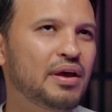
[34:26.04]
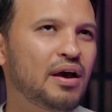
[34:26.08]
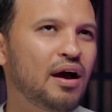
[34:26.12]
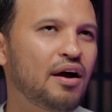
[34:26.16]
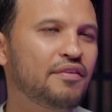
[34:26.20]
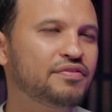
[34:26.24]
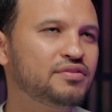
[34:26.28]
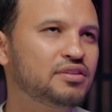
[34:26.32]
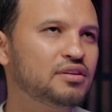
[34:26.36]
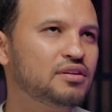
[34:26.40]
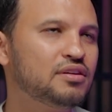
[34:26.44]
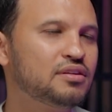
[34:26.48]

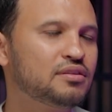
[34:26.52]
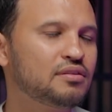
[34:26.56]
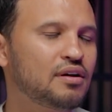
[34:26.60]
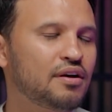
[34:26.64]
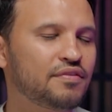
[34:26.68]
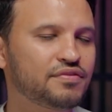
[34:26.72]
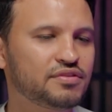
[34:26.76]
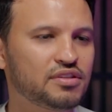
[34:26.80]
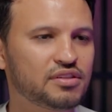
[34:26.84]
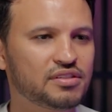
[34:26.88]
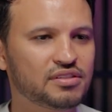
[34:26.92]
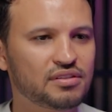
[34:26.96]
after
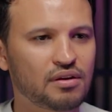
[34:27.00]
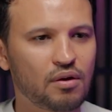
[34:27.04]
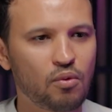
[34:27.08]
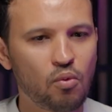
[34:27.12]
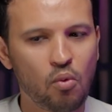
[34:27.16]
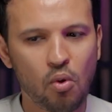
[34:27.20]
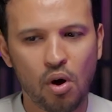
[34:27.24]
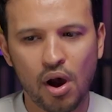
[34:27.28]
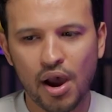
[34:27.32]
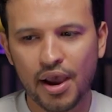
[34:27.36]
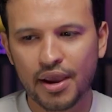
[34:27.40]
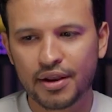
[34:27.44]
a
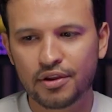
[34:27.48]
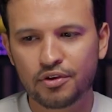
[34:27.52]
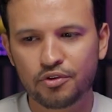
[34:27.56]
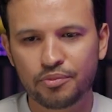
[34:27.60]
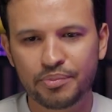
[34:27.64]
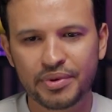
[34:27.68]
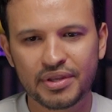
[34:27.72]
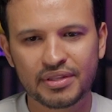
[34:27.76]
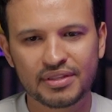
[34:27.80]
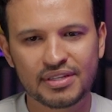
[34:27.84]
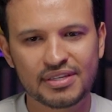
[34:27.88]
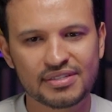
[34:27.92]
while, you'll
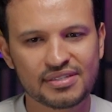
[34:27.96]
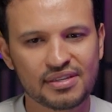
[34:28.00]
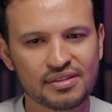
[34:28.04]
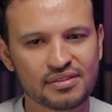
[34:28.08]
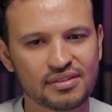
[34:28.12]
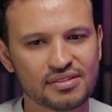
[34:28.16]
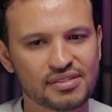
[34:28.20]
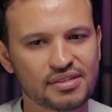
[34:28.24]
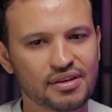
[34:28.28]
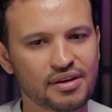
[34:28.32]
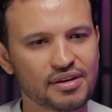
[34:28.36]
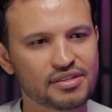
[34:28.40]
be
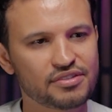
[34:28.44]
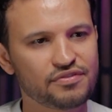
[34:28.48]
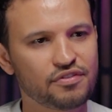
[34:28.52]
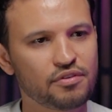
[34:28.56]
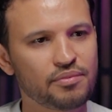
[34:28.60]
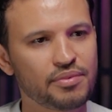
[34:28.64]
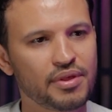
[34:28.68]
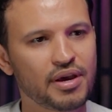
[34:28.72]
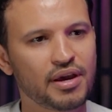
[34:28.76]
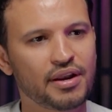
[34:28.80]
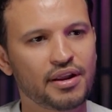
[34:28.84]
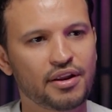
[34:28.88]
desensitized from
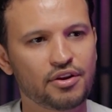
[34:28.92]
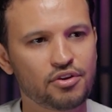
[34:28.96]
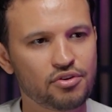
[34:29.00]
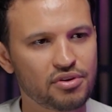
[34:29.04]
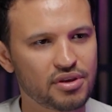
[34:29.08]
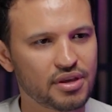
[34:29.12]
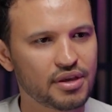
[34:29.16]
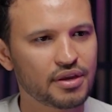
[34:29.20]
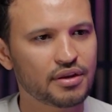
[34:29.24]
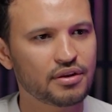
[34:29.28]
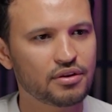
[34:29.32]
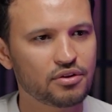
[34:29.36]
that and you
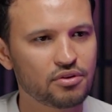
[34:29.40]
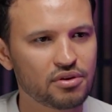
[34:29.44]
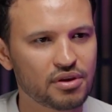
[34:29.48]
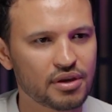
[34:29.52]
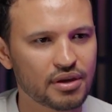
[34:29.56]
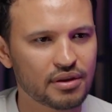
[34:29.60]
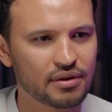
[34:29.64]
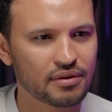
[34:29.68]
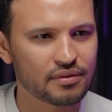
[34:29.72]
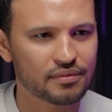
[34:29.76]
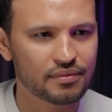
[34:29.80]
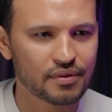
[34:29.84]

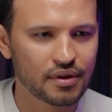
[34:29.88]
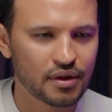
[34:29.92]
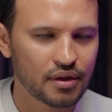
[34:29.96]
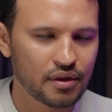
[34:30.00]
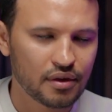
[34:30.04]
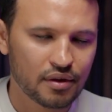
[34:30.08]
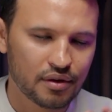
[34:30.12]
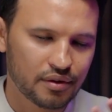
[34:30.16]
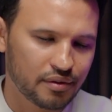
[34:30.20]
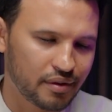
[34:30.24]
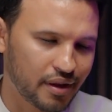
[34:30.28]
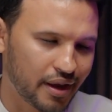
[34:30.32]
can
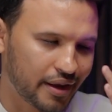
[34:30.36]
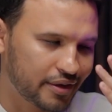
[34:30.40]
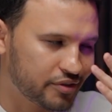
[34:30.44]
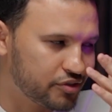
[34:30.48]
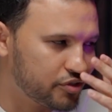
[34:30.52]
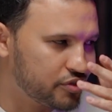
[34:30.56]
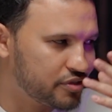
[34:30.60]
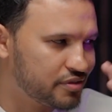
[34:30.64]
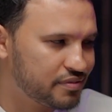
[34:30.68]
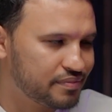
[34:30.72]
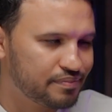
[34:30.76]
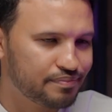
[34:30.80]
like
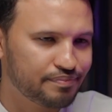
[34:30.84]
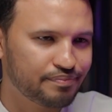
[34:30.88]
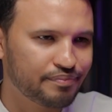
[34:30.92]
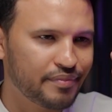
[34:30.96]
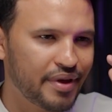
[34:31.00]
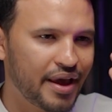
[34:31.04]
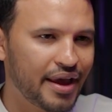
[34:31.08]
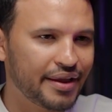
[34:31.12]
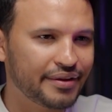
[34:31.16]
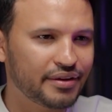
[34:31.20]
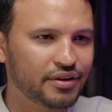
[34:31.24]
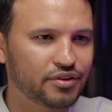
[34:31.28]
just
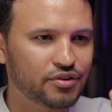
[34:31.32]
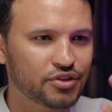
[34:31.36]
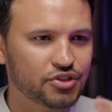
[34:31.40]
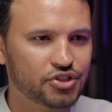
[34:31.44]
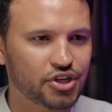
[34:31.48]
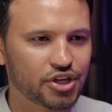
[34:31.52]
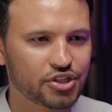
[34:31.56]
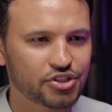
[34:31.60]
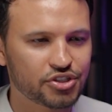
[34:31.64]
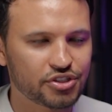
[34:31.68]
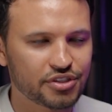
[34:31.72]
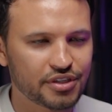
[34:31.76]
handle
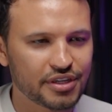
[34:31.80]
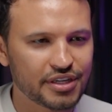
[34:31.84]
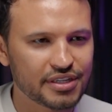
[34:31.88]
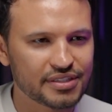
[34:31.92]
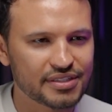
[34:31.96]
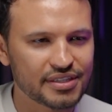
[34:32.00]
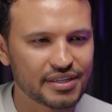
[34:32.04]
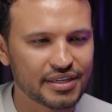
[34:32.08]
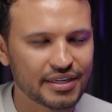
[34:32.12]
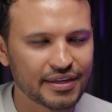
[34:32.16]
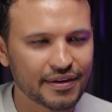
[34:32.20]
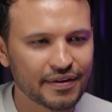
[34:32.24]
rejection
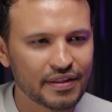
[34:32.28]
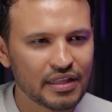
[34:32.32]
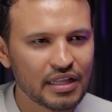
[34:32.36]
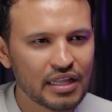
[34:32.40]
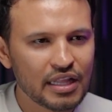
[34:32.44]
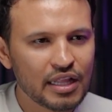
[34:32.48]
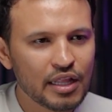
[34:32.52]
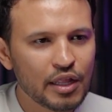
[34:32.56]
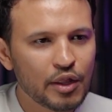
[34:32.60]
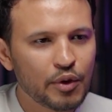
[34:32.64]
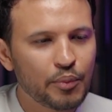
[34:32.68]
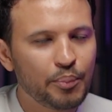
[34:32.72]
easily.
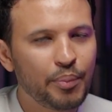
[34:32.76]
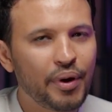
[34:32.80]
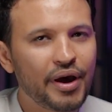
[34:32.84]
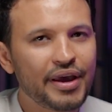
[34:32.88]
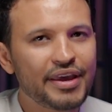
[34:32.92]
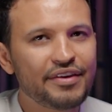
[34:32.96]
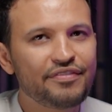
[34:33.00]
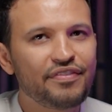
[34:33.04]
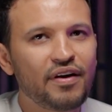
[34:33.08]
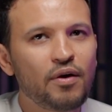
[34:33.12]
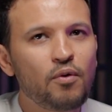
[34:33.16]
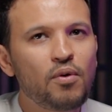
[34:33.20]
But
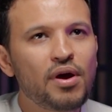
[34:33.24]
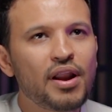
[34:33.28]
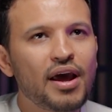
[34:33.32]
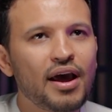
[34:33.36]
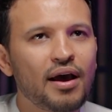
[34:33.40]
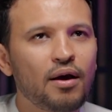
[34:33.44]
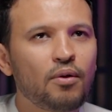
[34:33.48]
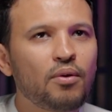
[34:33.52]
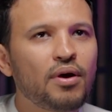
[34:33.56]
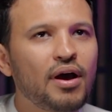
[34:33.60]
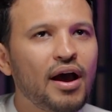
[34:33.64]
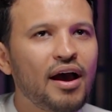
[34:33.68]
if
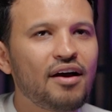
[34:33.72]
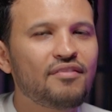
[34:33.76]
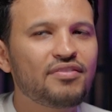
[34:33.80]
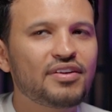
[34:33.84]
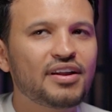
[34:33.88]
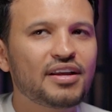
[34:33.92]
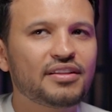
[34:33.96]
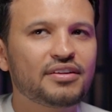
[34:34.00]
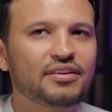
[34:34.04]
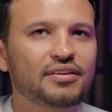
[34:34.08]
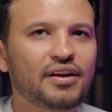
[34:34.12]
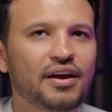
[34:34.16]
I have
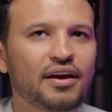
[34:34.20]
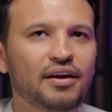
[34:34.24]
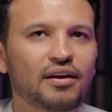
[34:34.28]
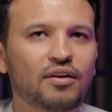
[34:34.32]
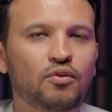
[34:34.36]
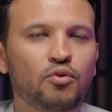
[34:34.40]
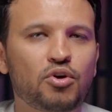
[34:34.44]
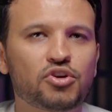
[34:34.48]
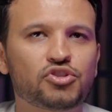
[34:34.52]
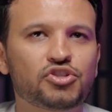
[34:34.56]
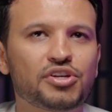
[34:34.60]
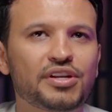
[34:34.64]
another
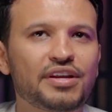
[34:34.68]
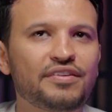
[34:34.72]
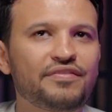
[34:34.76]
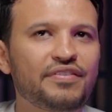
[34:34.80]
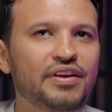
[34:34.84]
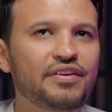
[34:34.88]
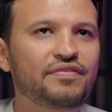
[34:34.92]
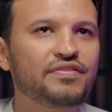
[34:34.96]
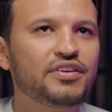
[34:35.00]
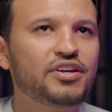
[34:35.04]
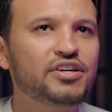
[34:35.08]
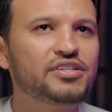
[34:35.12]
question.
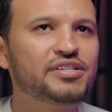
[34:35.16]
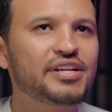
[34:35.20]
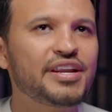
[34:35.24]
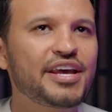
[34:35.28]
If there is an